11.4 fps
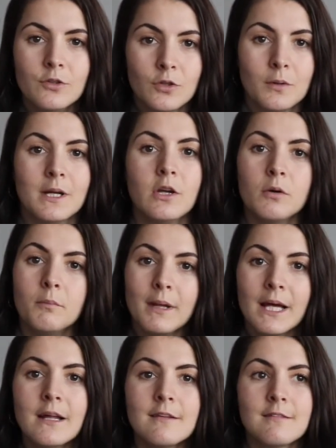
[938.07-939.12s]
during your
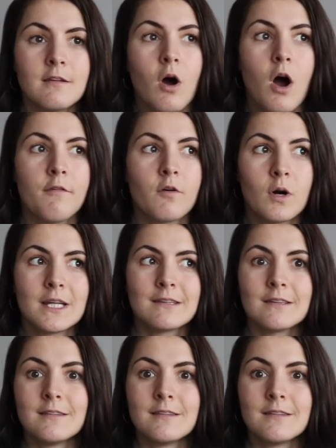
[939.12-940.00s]
meals. So of course,